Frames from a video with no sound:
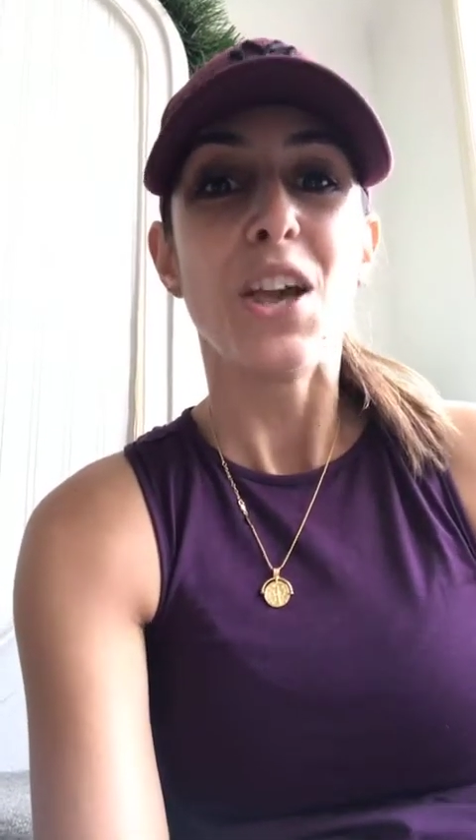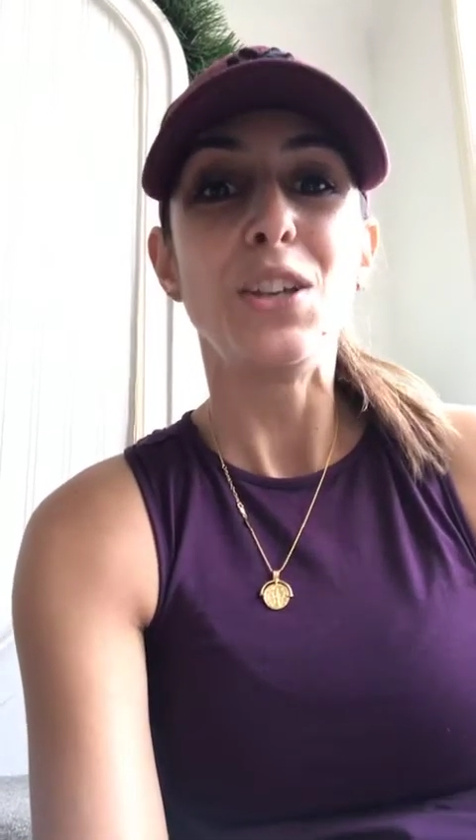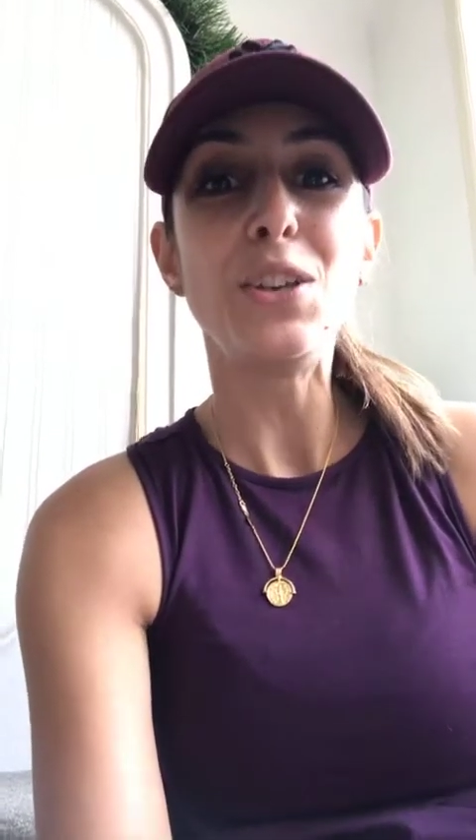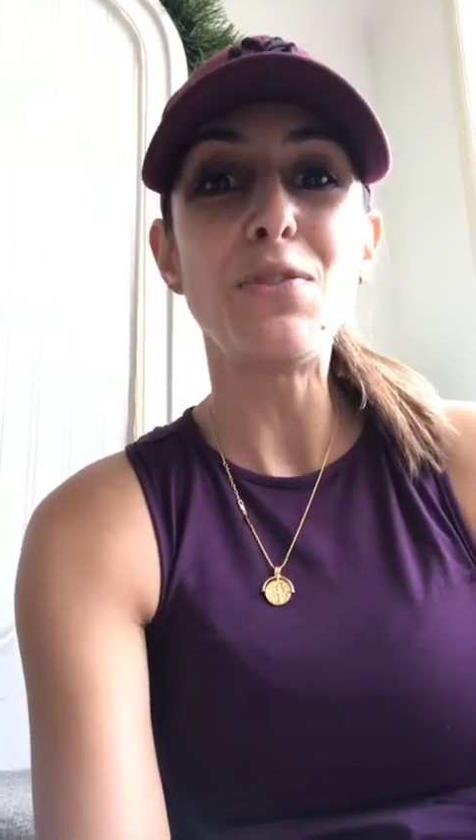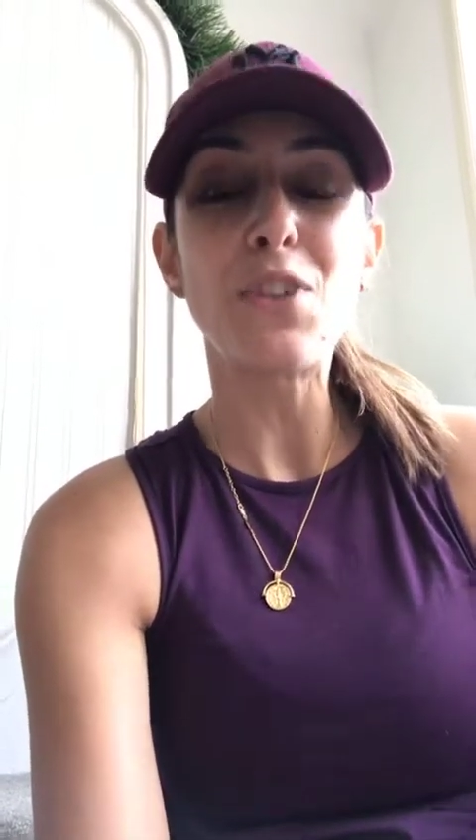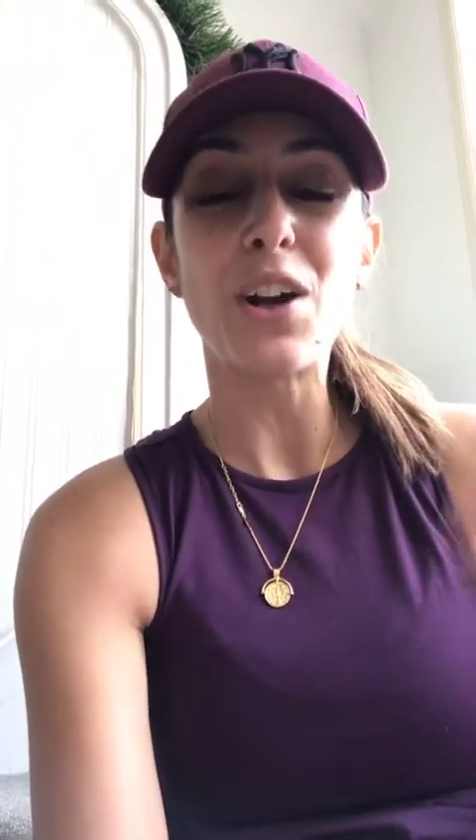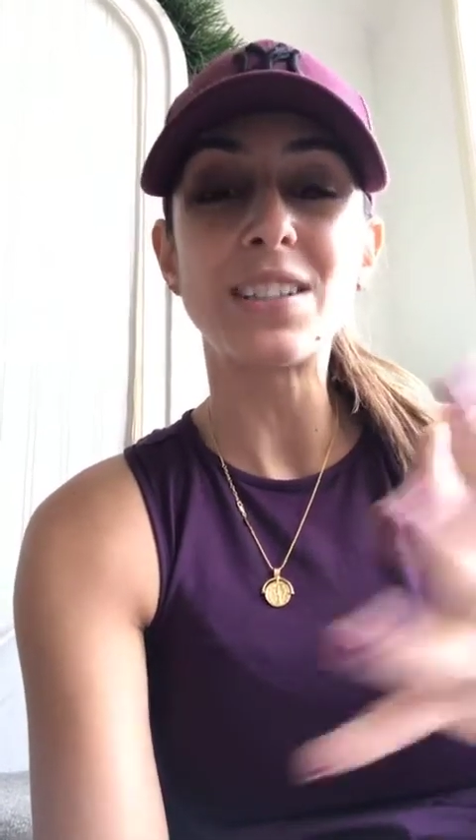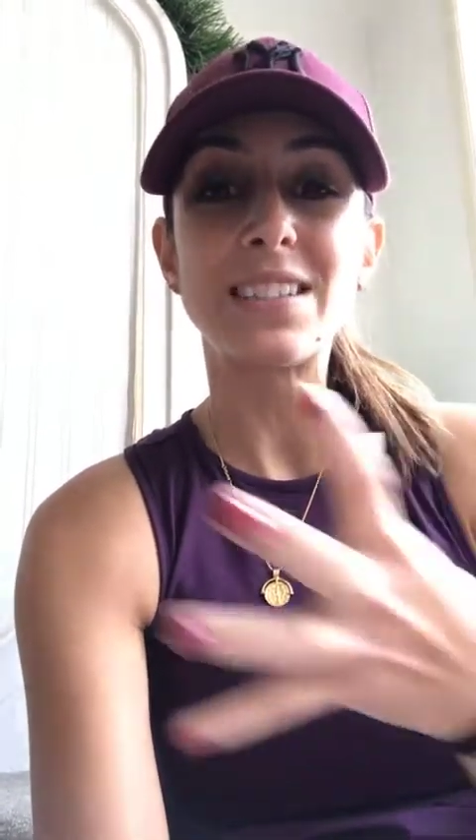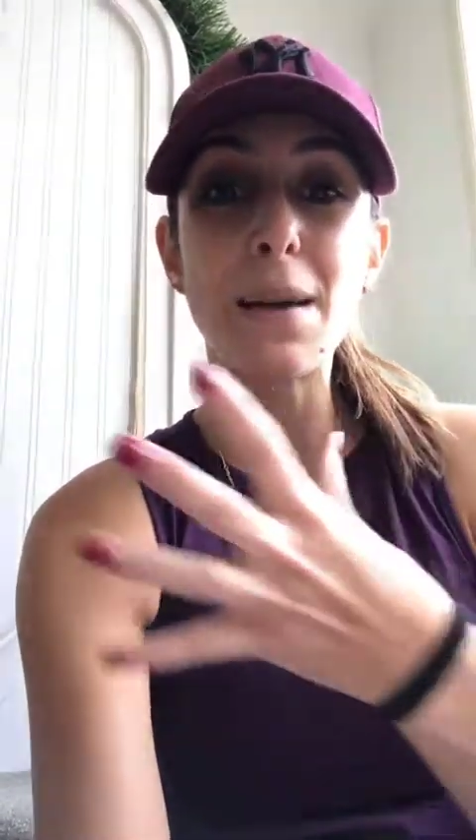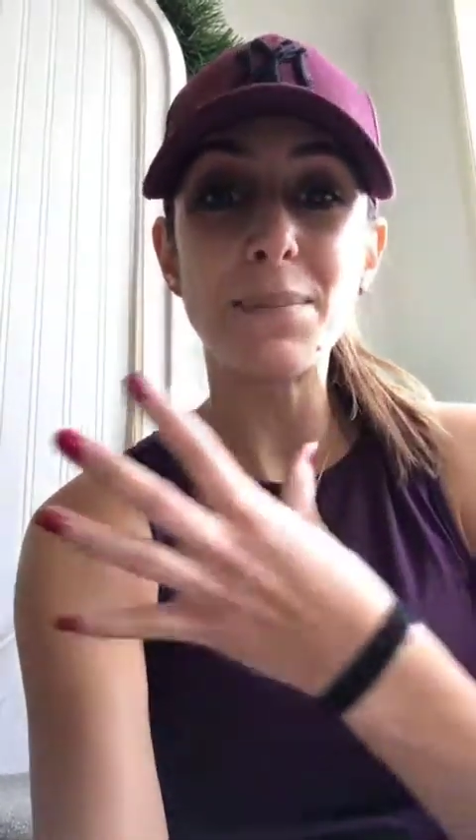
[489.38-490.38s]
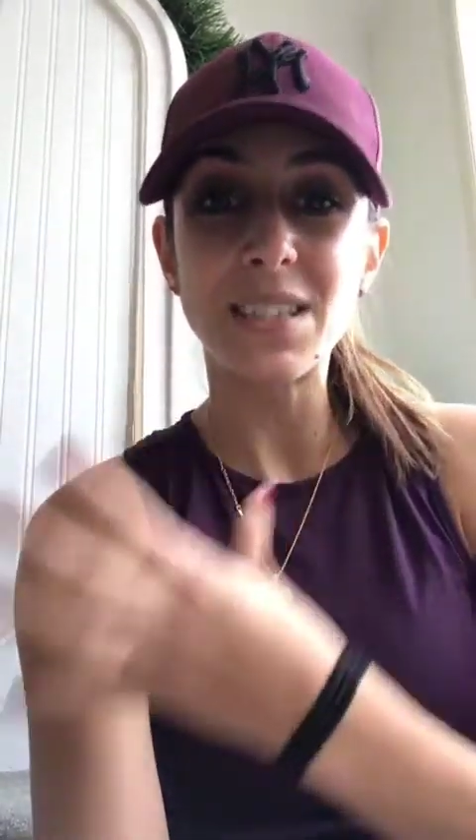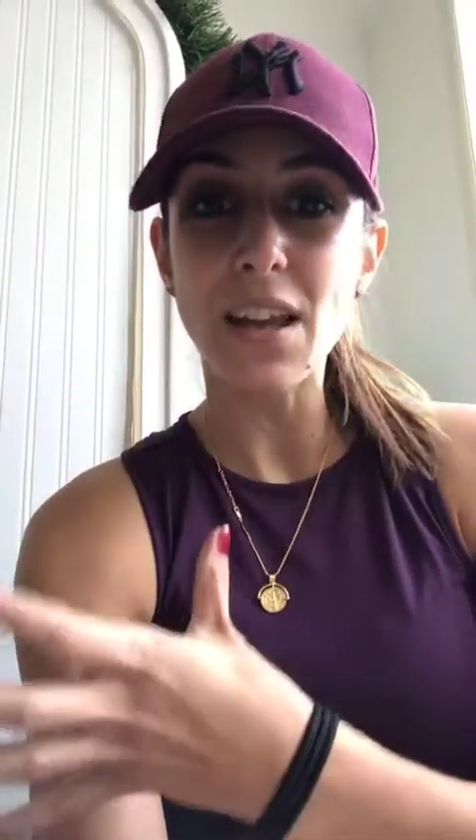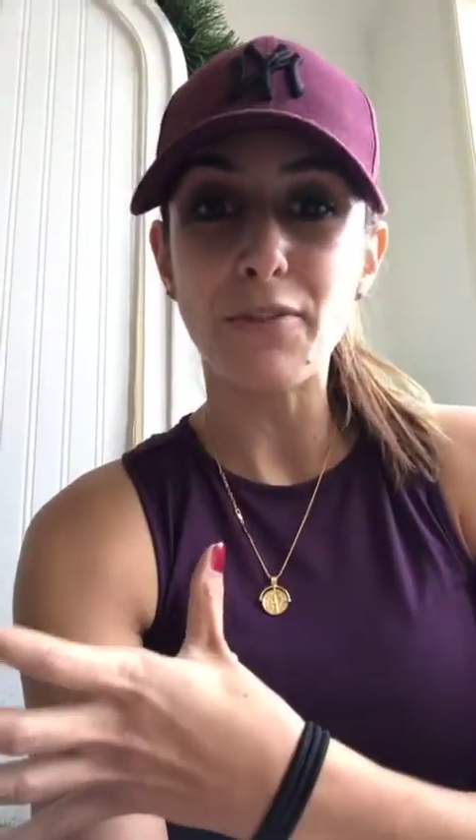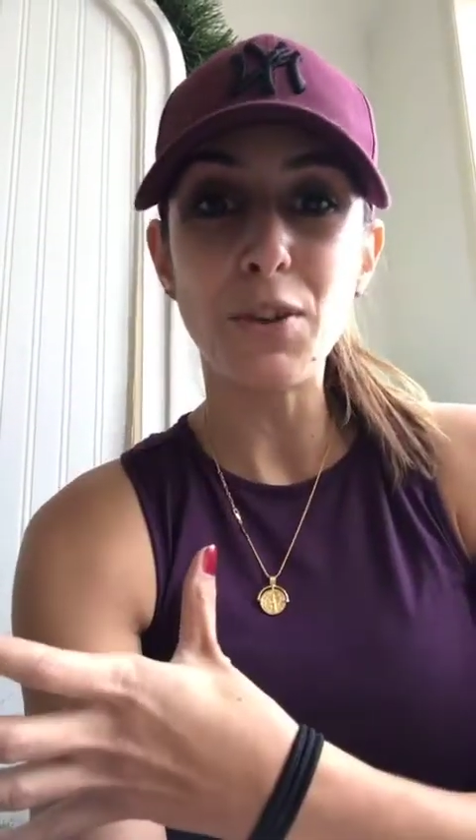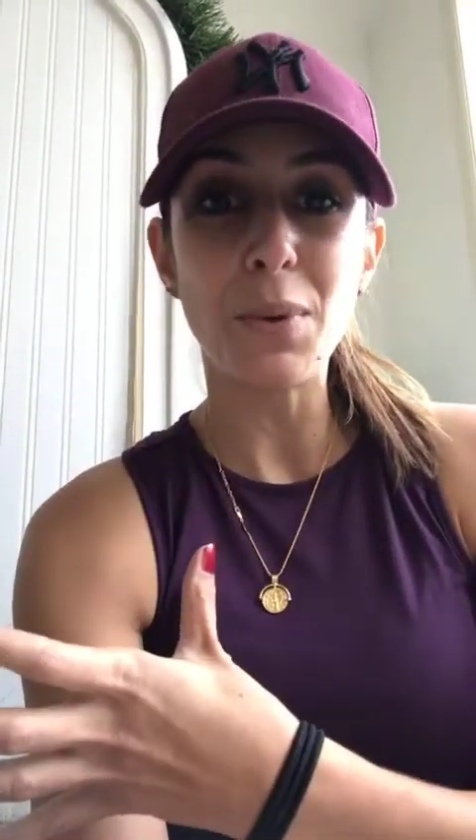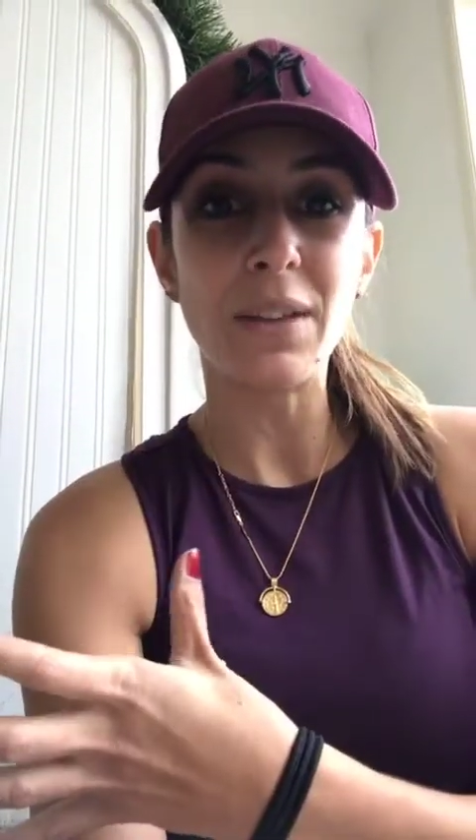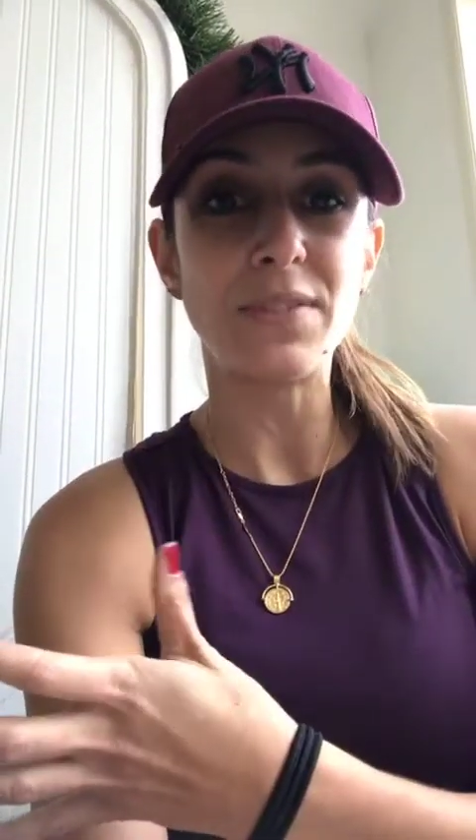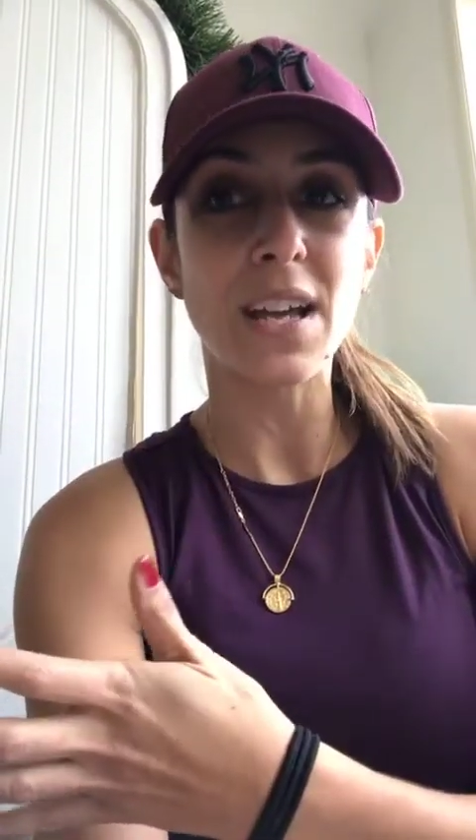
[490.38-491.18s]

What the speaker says: you've got some stuff you will have